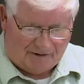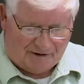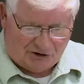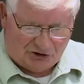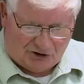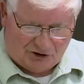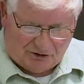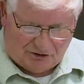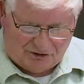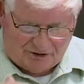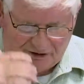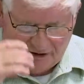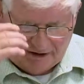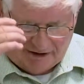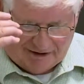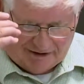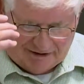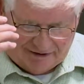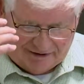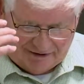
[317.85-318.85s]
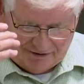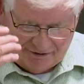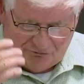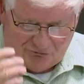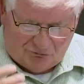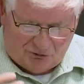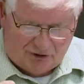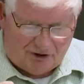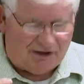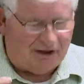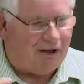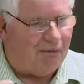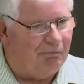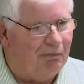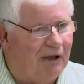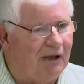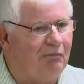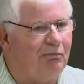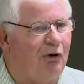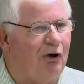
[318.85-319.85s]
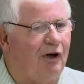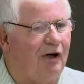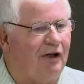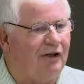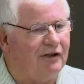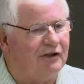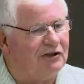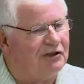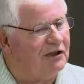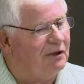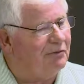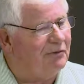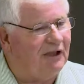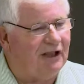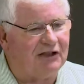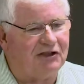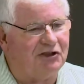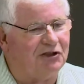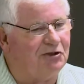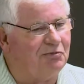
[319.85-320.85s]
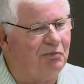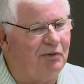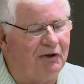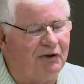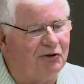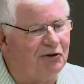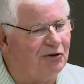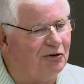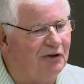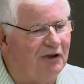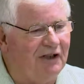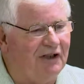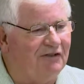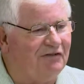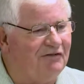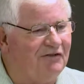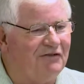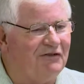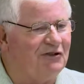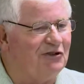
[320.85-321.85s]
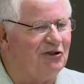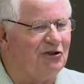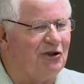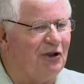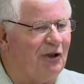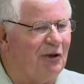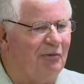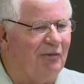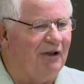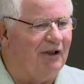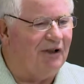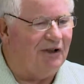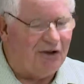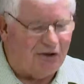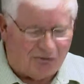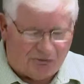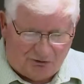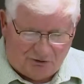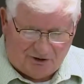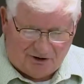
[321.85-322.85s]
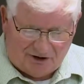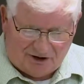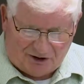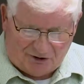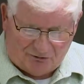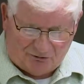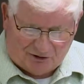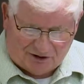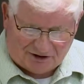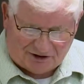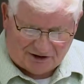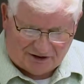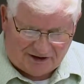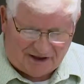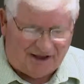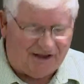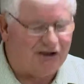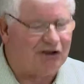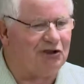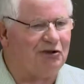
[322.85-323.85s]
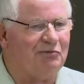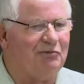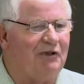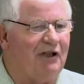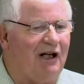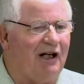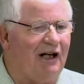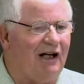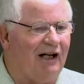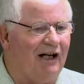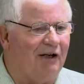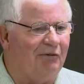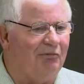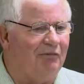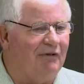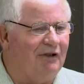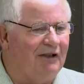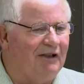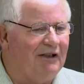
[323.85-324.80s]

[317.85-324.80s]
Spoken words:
So really a big part of this, I mean, that's a spiritual gift of discernment, and you really want to take some time,